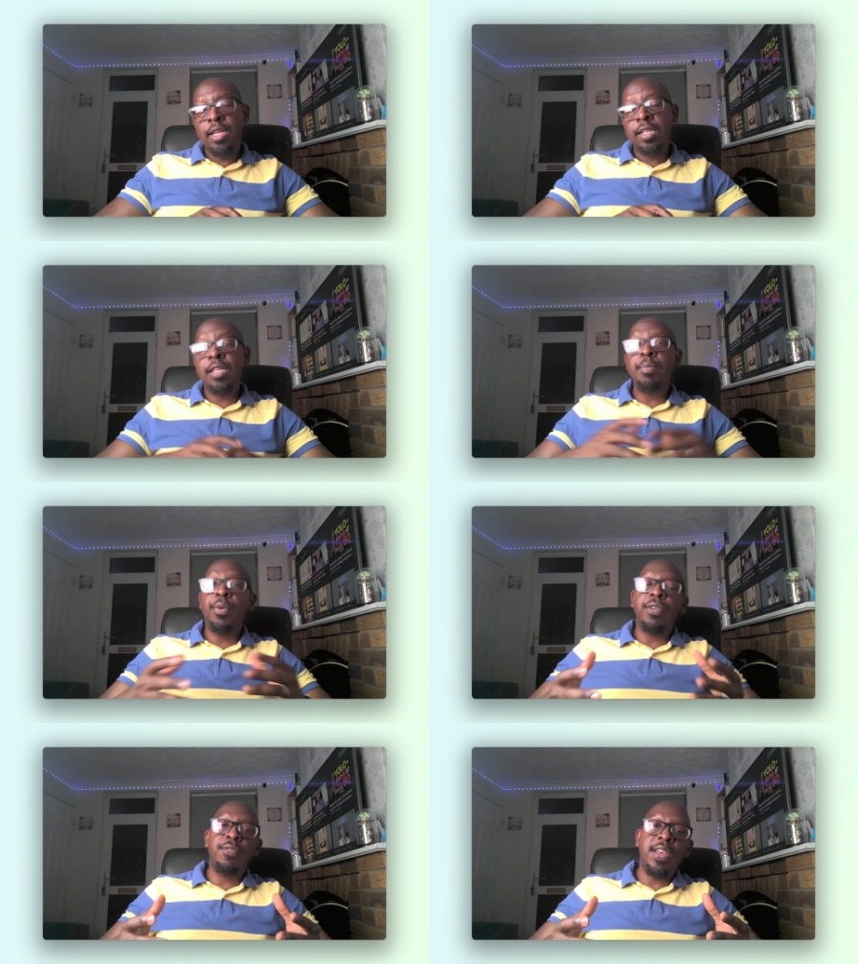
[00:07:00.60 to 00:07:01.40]

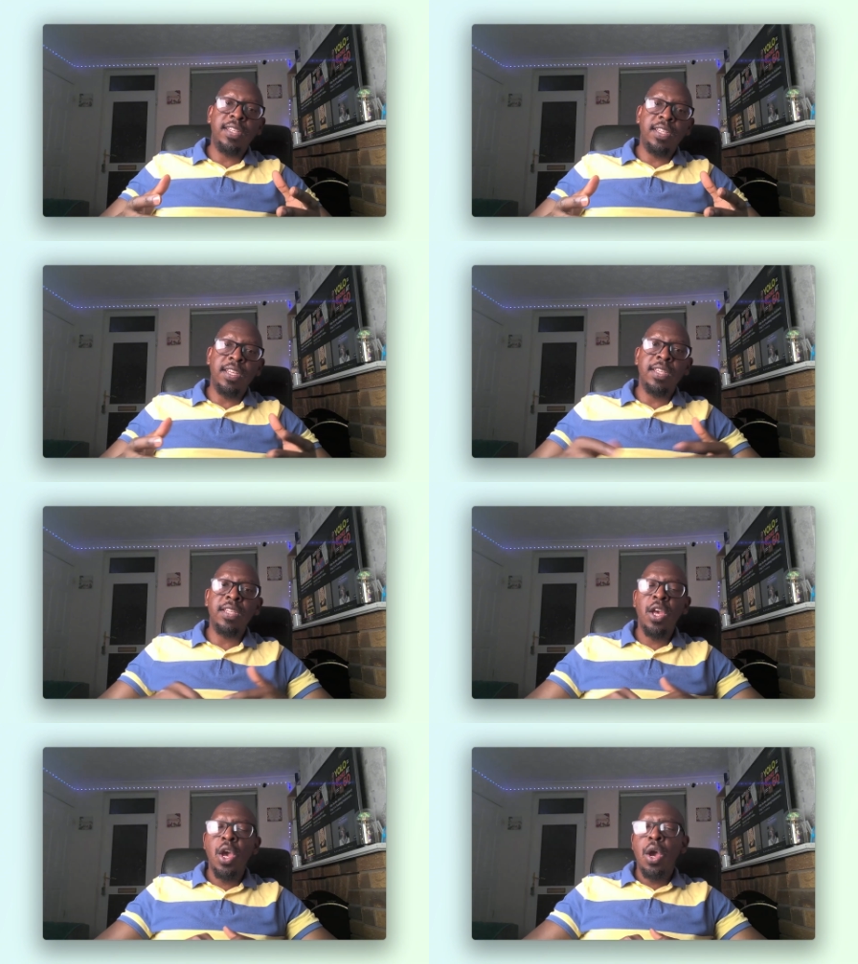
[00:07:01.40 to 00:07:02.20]
simple investors
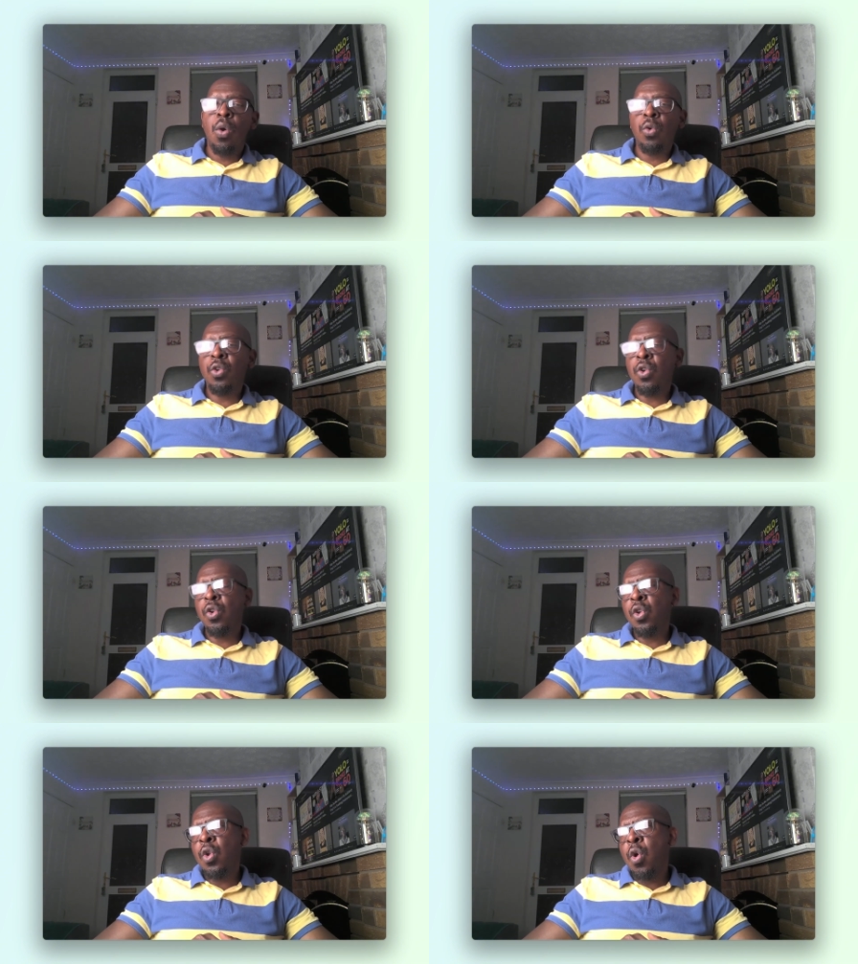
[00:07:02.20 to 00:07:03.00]
who don't
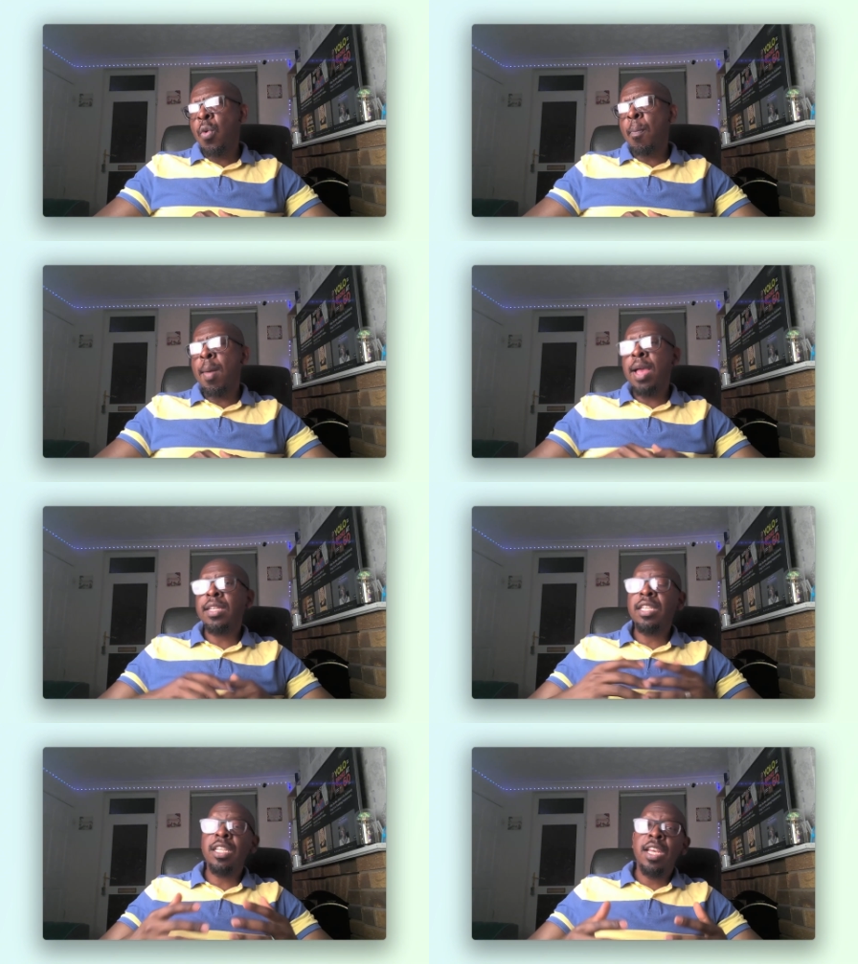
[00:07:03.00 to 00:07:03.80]
know
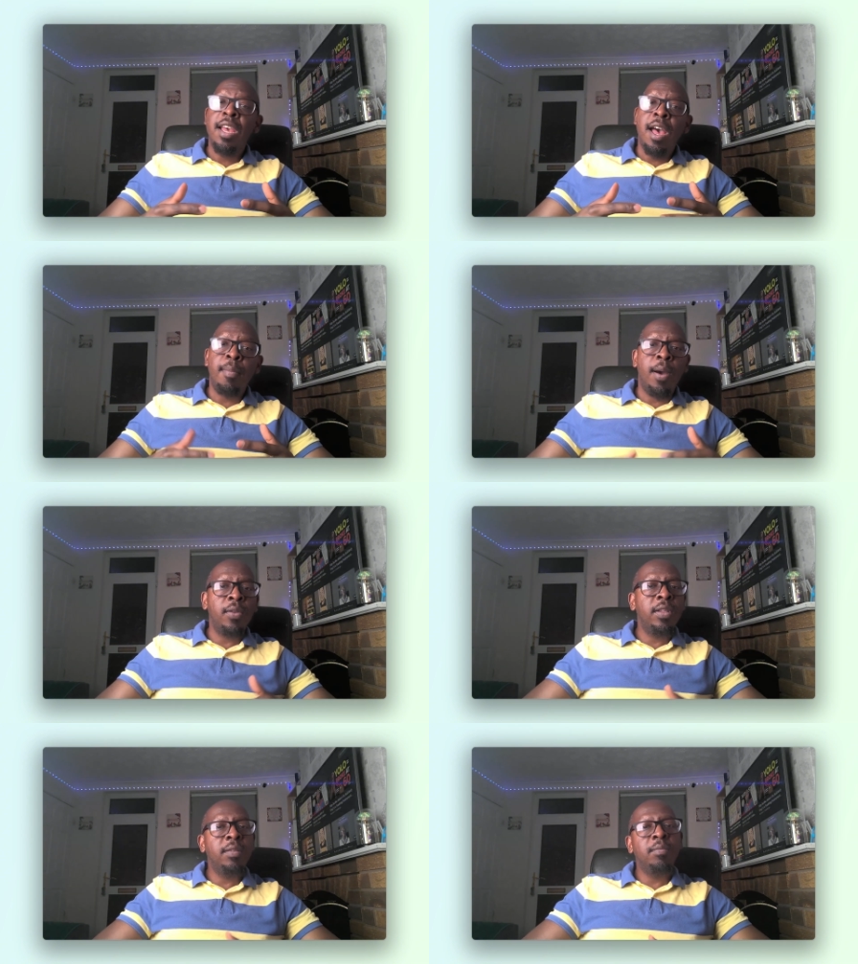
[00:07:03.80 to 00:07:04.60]
much
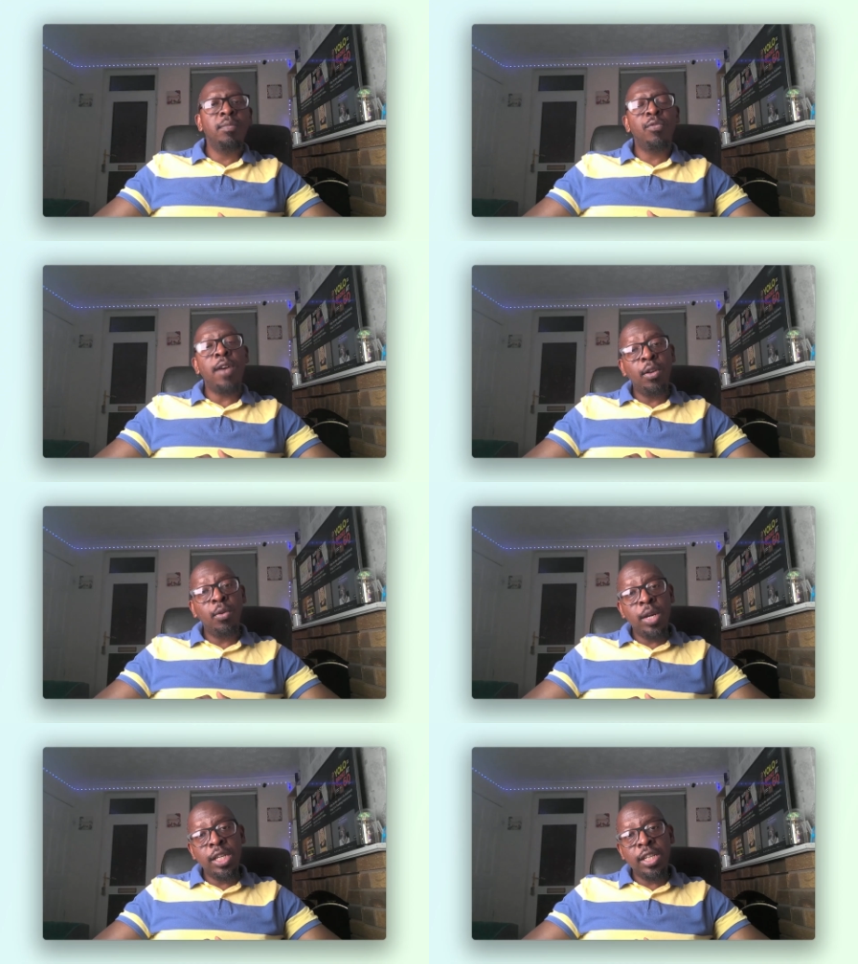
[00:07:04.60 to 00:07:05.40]
about
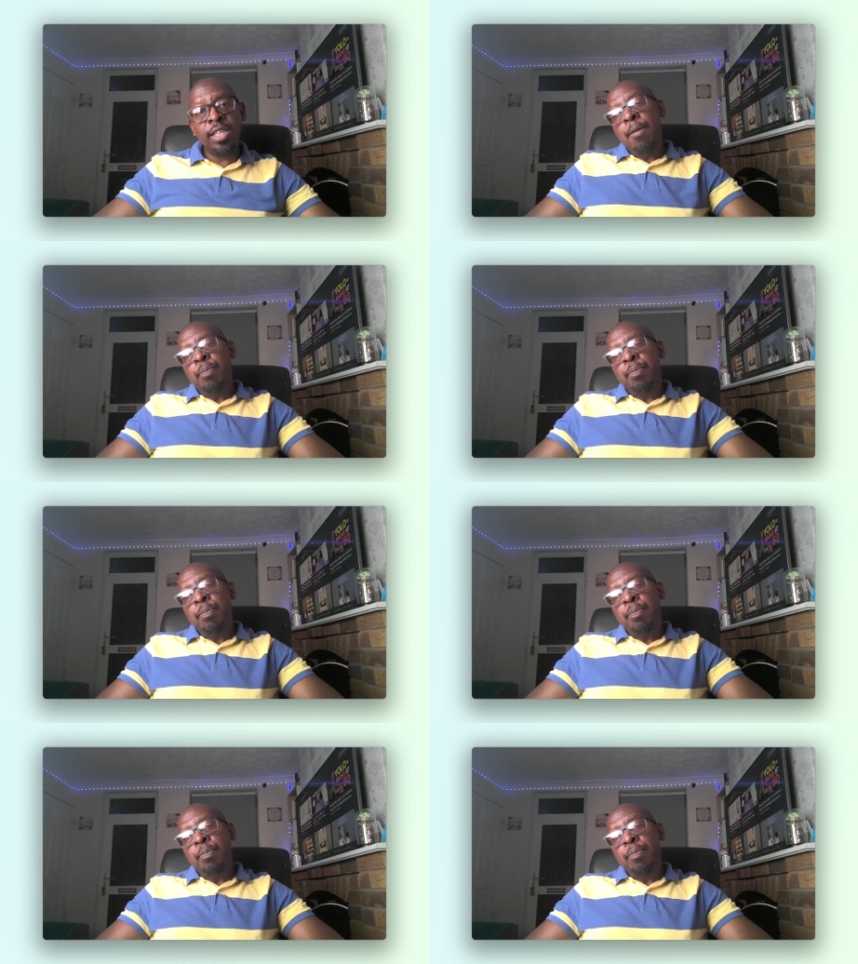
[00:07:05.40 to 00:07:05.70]
valuation.